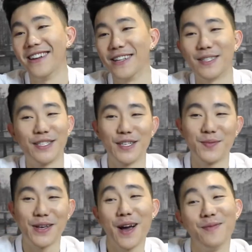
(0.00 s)
it's
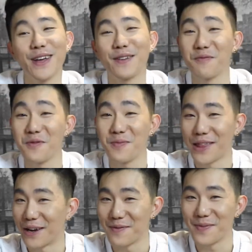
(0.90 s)
just become like group
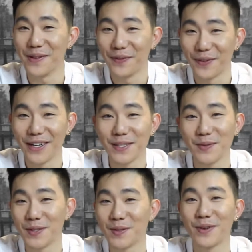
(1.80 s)
therapy for us,
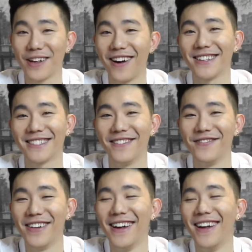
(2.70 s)
which is pretty
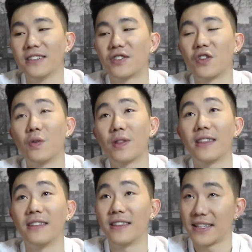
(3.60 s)
awesome. So
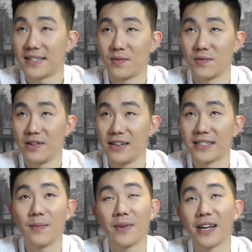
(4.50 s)
this
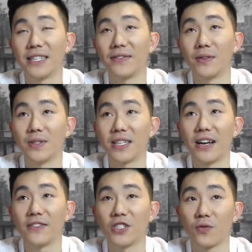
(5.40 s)
is something I definitely would say
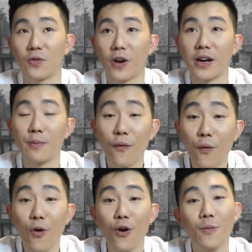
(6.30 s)
I took for granted
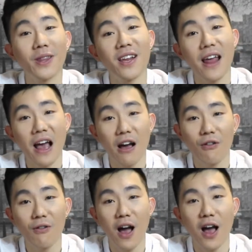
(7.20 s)
before, but then
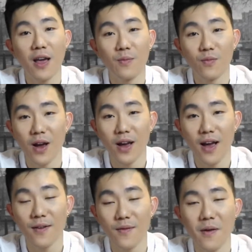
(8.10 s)
now I'm
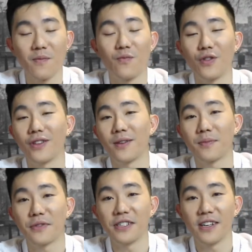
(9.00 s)
I, I'm really
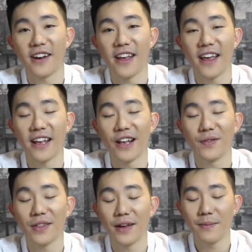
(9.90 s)
appreciating hanging out
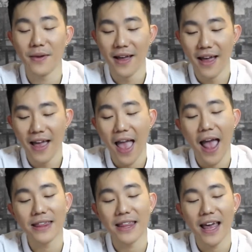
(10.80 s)
with them. And